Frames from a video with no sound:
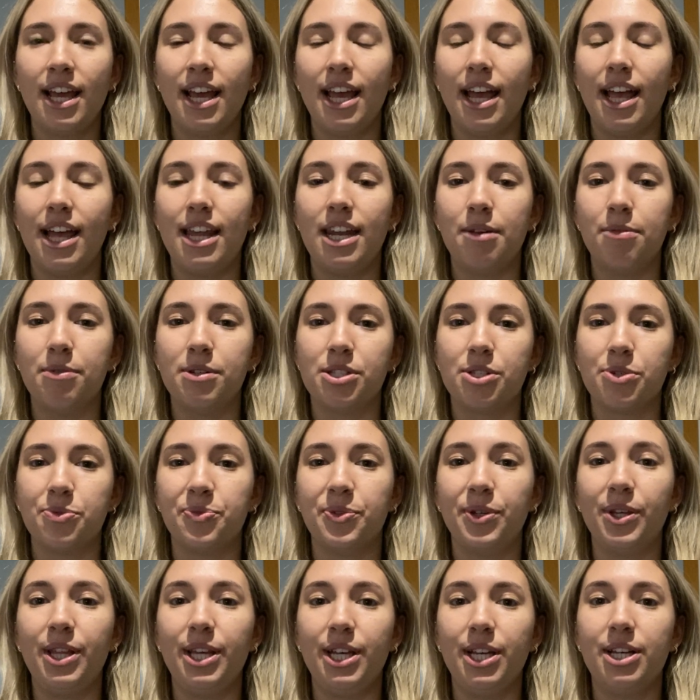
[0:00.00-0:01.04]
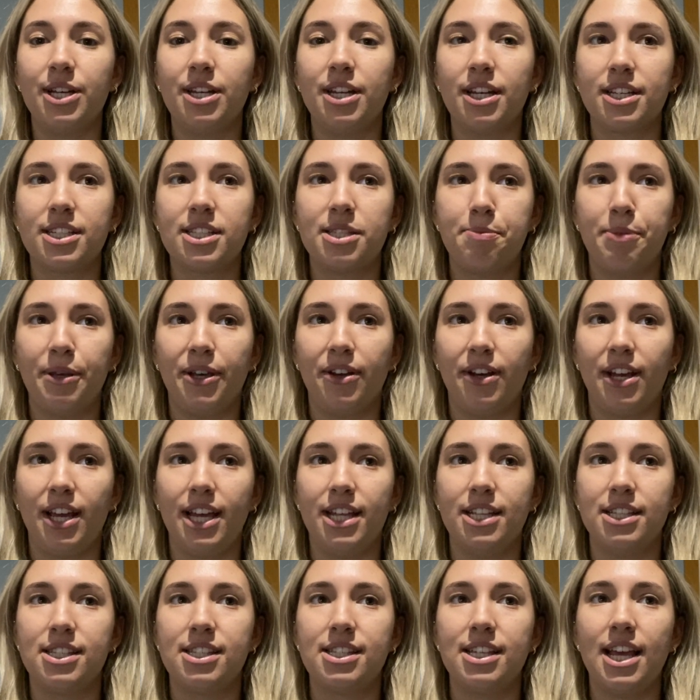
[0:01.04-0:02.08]
And it was a really good
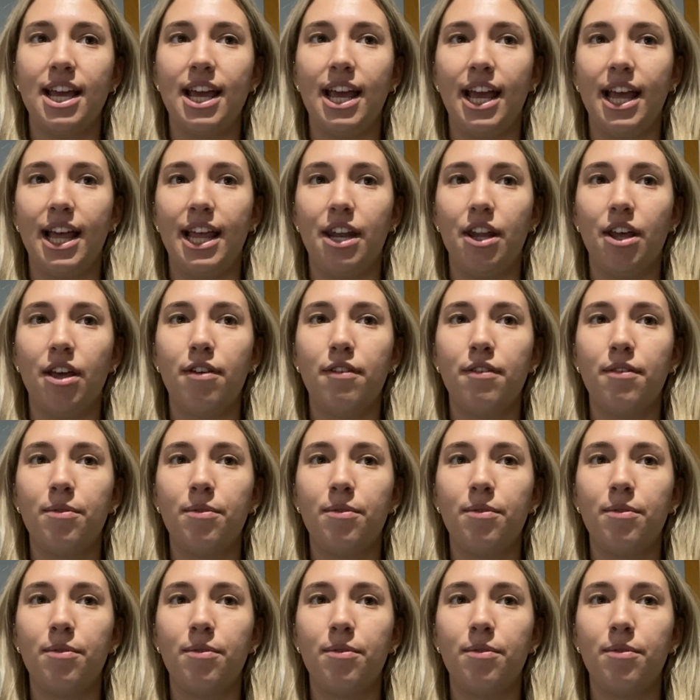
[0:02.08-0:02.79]
experience in